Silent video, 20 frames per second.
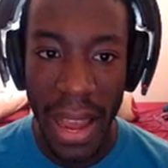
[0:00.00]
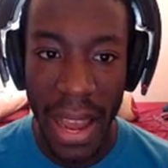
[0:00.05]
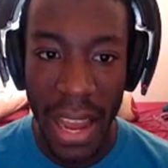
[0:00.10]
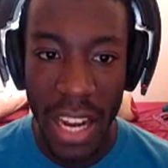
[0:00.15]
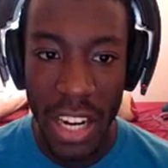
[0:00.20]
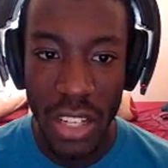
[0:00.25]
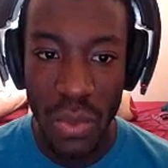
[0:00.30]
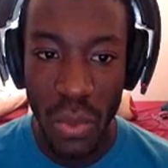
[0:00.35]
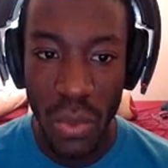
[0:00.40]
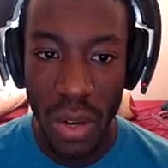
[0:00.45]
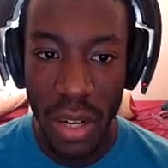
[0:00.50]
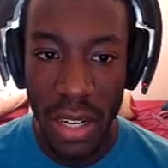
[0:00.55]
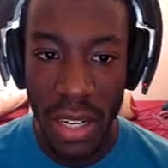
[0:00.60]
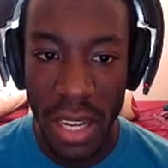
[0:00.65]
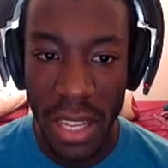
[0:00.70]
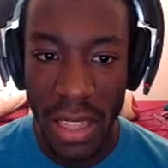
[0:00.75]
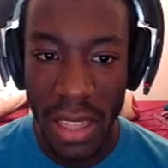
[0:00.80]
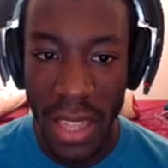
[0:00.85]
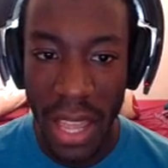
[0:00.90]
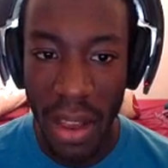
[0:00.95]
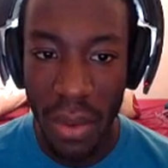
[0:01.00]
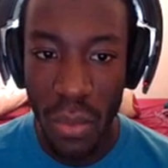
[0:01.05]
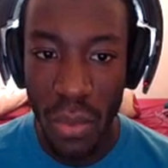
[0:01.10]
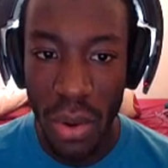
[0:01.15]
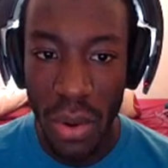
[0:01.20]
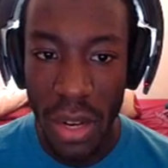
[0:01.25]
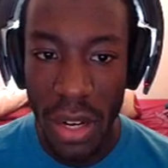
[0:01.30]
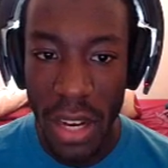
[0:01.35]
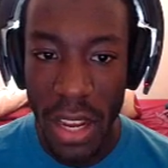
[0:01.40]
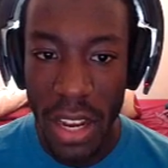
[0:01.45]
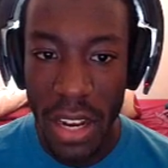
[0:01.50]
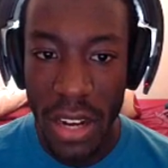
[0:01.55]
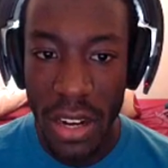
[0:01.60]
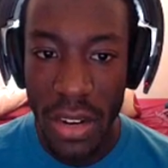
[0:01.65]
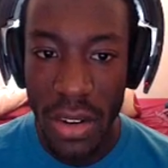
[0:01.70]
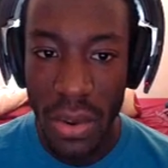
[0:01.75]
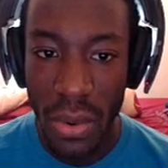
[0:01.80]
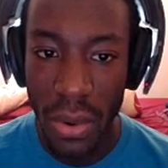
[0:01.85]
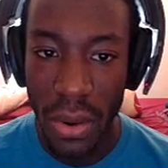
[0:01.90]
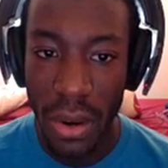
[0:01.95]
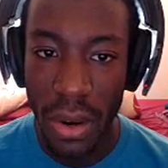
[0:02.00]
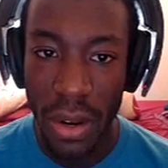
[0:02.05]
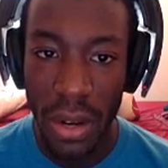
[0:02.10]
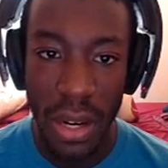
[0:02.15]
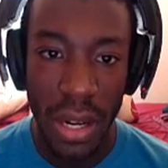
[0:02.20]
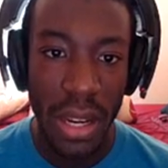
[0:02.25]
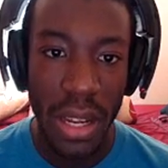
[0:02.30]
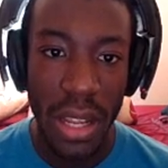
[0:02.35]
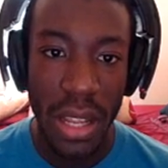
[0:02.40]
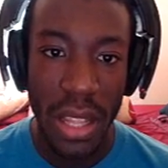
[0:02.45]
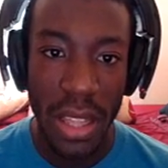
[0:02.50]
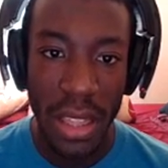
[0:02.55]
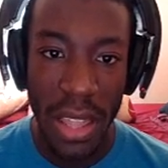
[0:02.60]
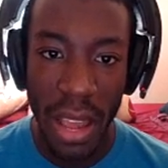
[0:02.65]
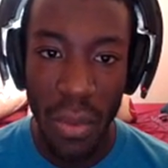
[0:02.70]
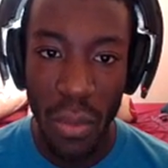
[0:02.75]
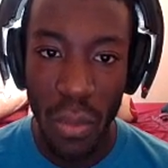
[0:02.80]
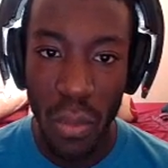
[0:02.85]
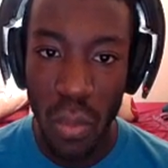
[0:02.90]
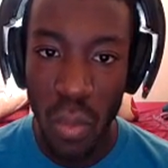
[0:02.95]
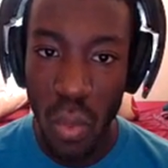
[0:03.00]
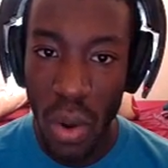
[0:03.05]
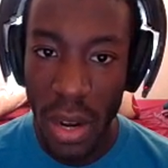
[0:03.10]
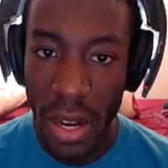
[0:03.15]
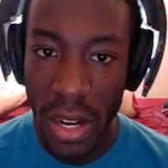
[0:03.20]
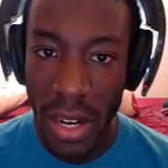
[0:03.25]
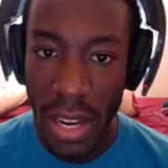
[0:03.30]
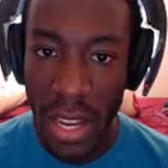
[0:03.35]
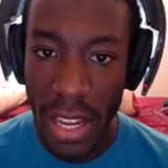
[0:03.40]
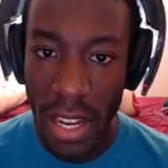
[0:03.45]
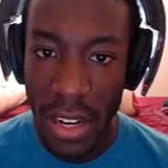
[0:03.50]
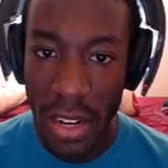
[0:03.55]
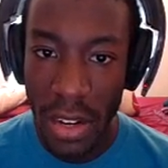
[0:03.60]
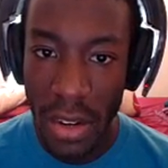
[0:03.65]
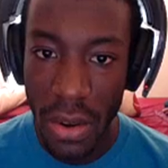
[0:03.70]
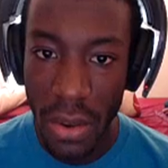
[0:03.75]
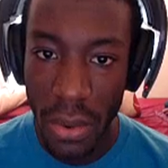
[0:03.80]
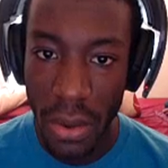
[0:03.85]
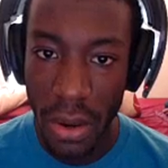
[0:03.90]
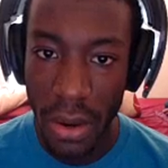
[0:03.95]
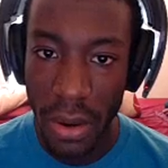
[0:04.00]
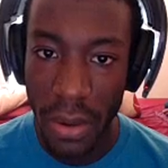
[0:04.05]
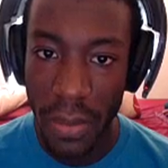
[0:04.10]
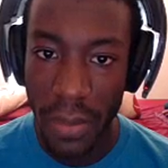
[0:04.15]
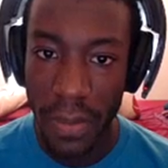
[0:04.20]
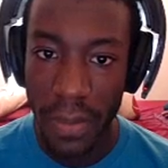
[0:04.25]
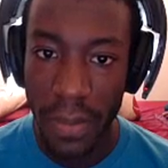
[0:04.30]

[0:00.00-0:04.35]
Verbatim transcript: I just wanted to get that one hidden door. That one hidden door.